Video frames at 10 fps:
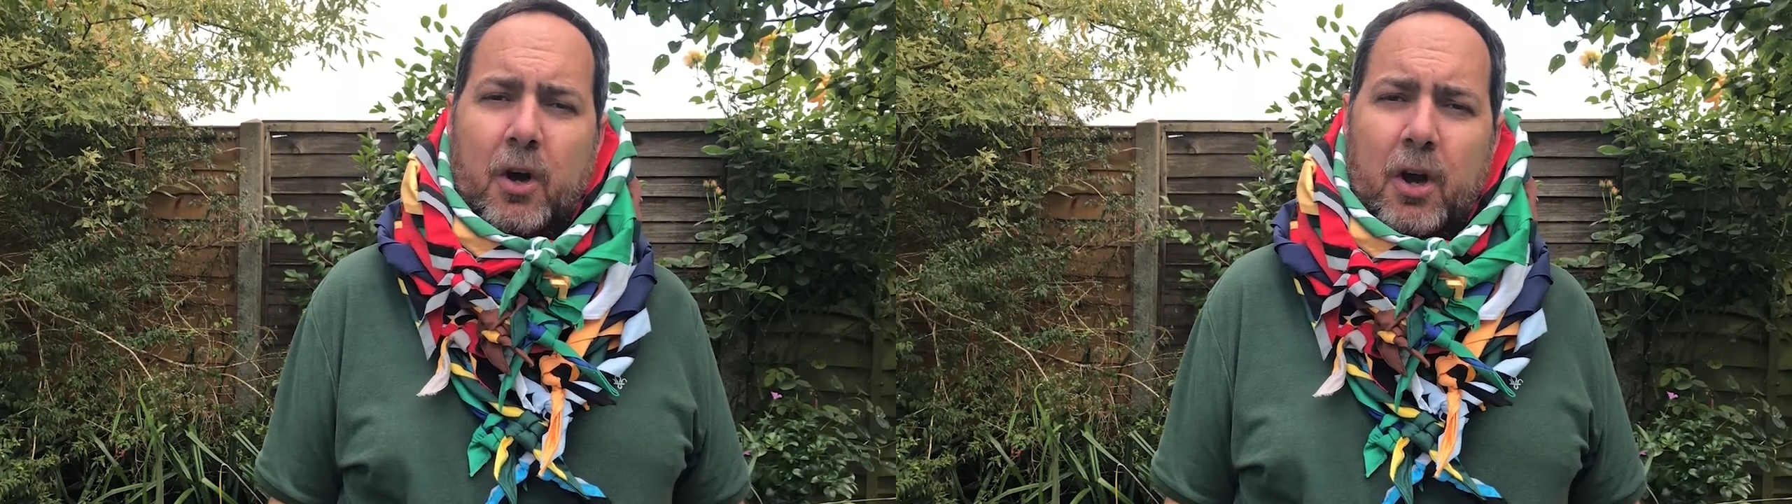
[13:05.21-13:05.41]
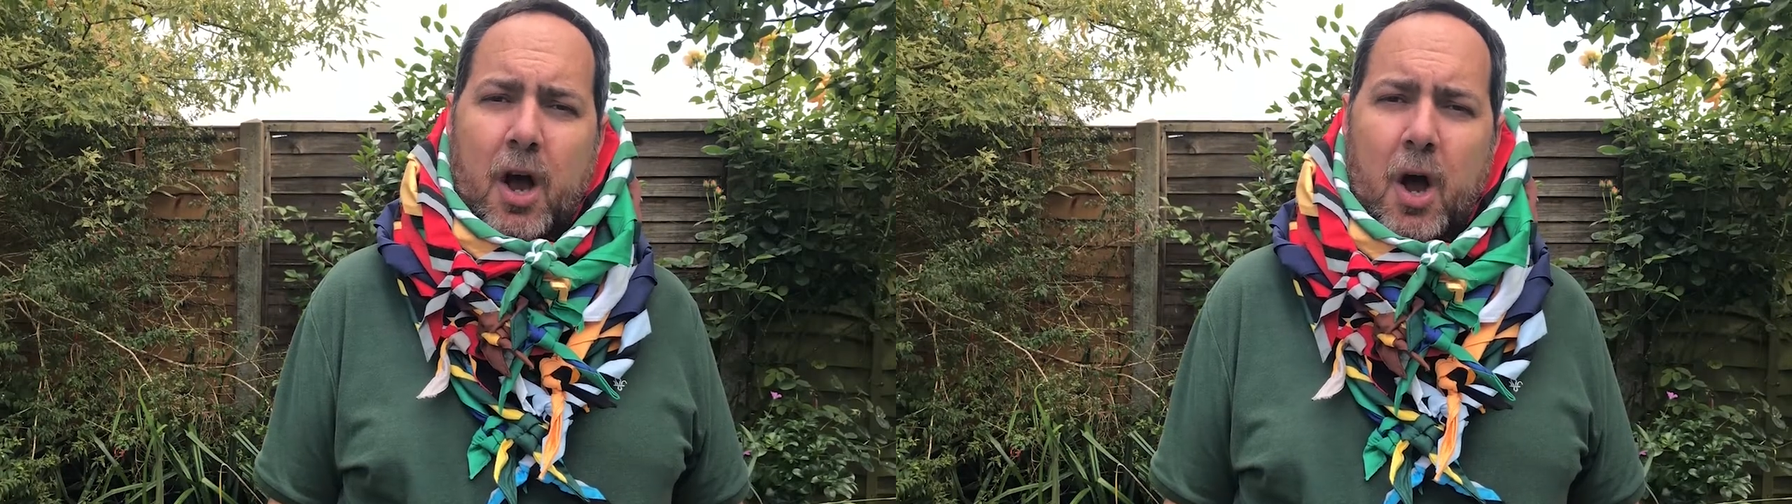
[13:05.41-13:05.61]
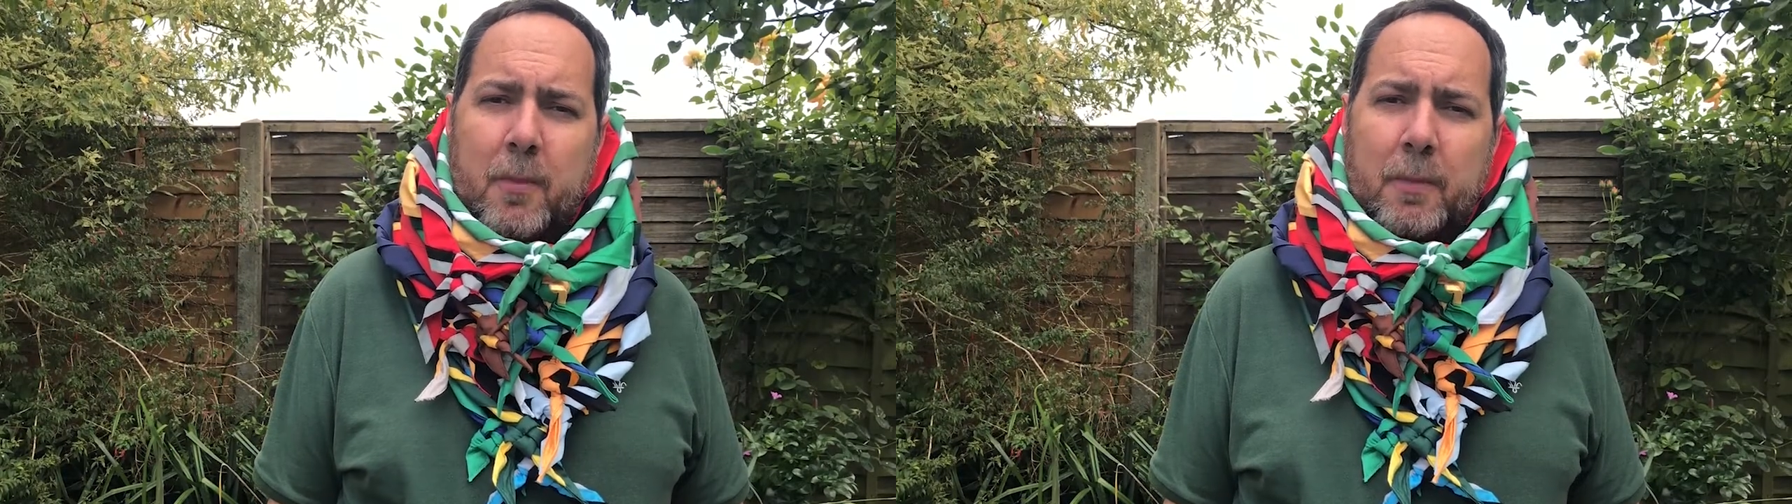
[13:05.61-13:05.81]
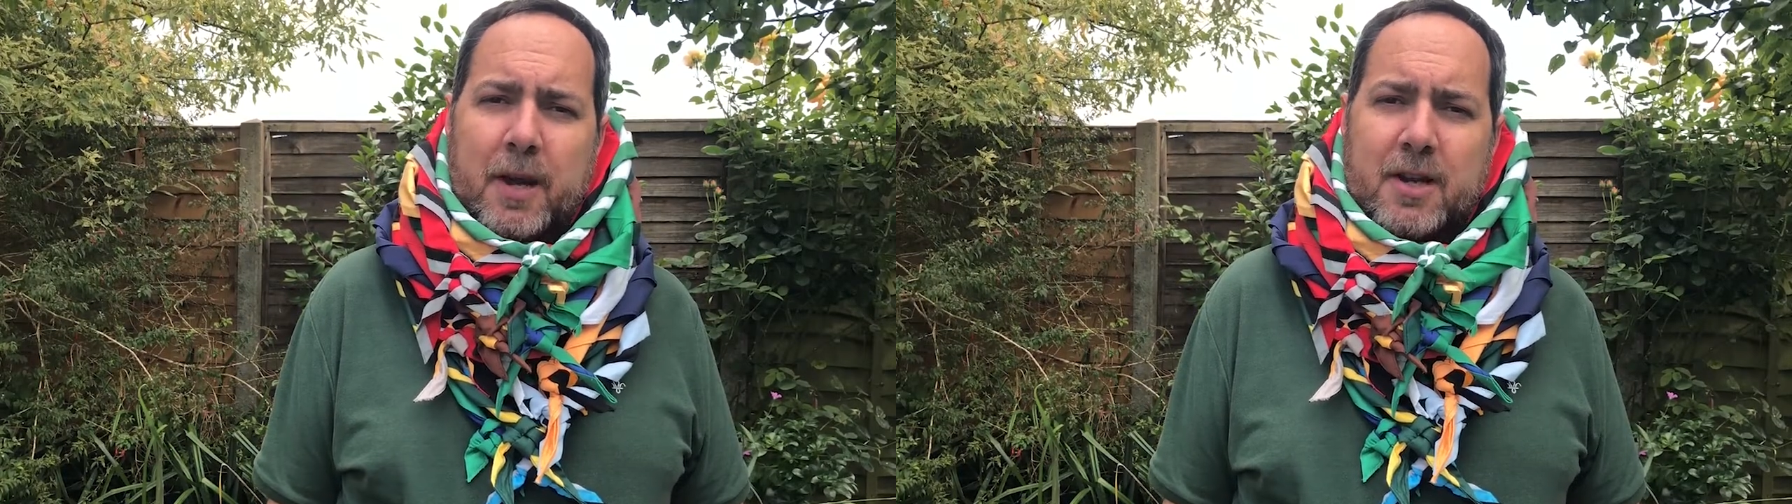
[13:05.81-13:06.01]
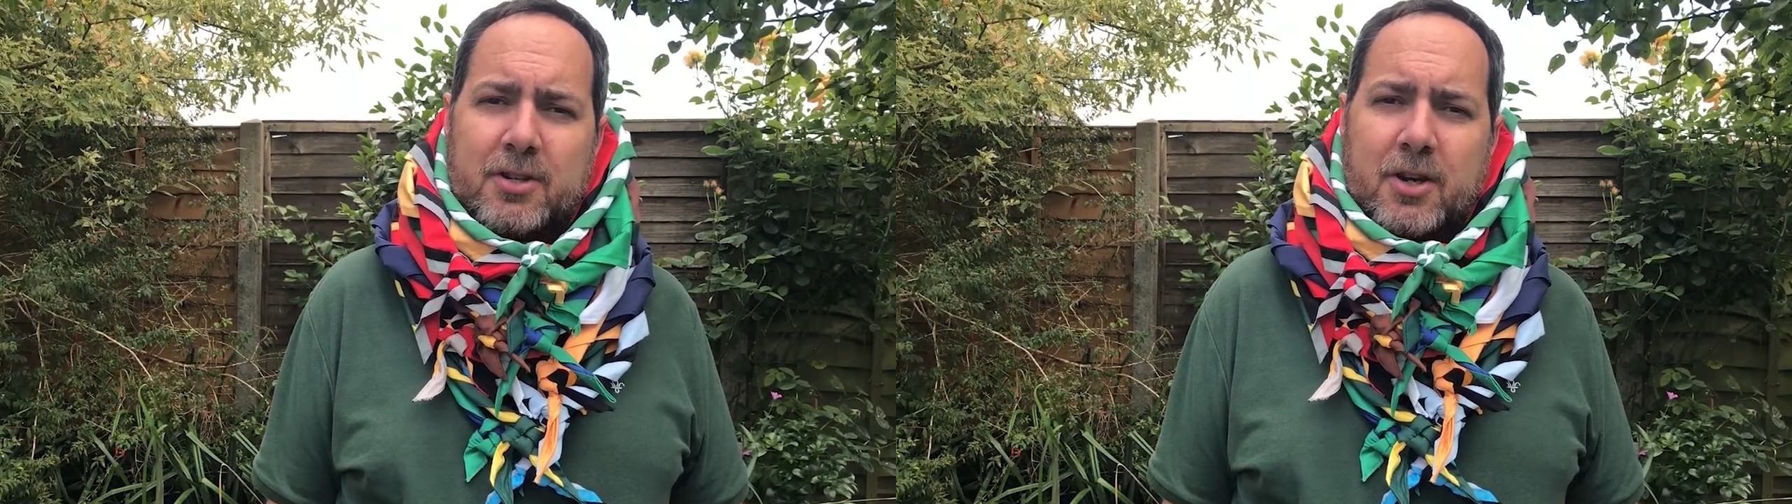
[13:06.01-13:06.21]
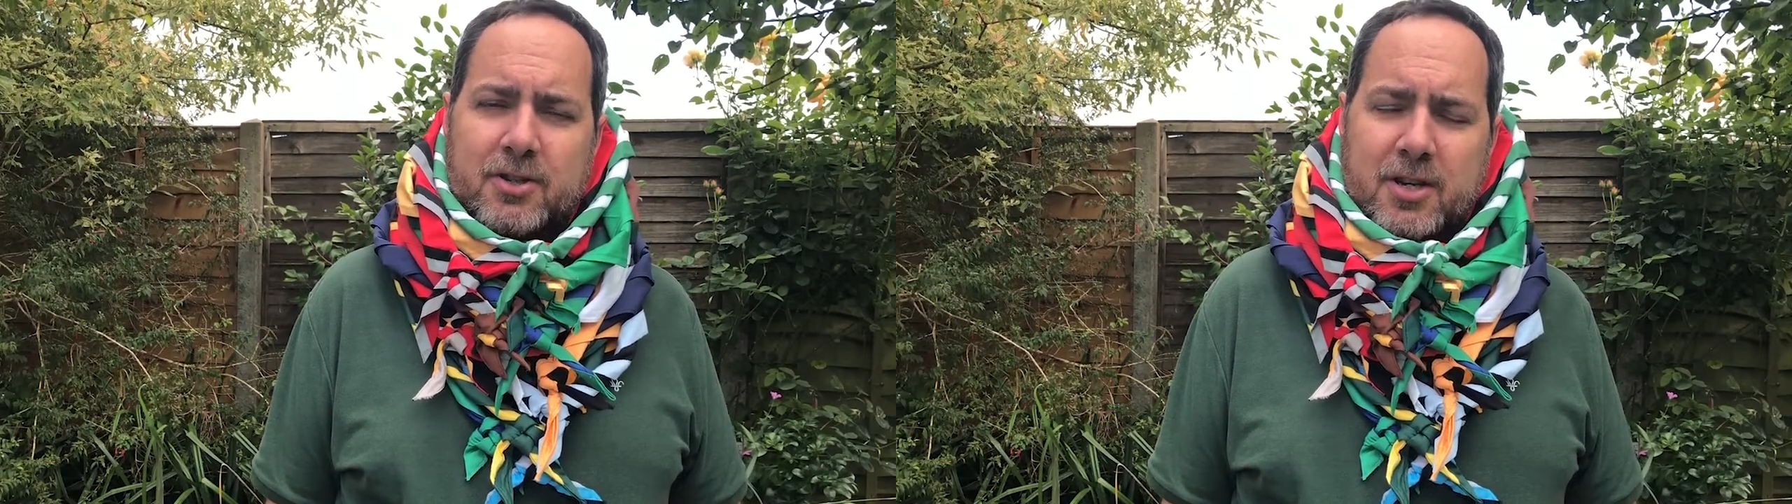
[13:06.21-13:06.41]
on our homepage at